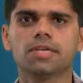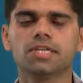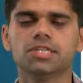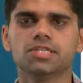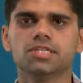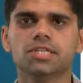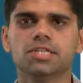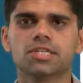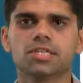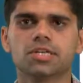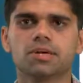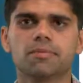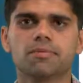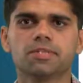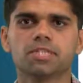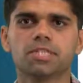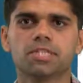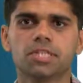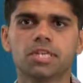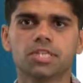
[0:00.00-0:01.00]
is just a
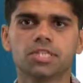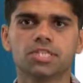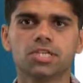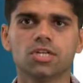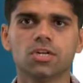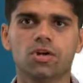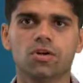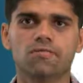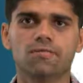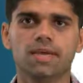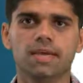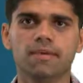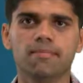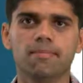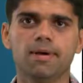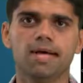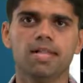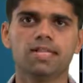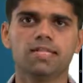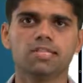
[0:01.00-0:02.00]
representation of the
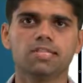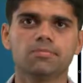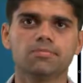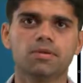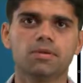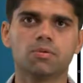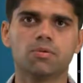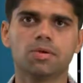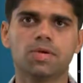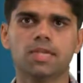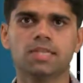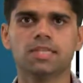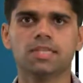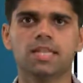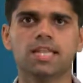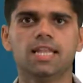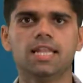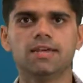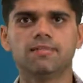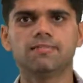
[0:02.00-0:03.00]
imbalance between
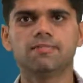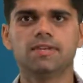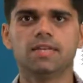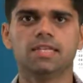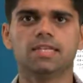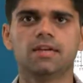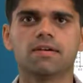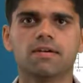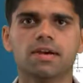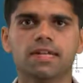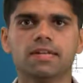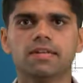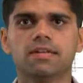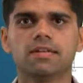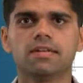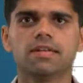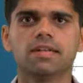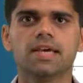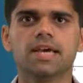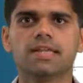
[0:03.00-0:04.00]
the left and the right
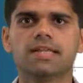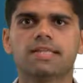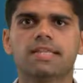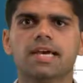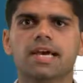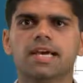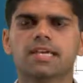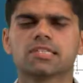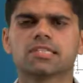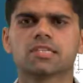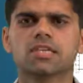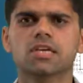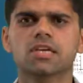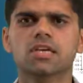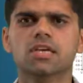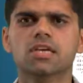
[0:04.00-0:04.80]
hand tanks.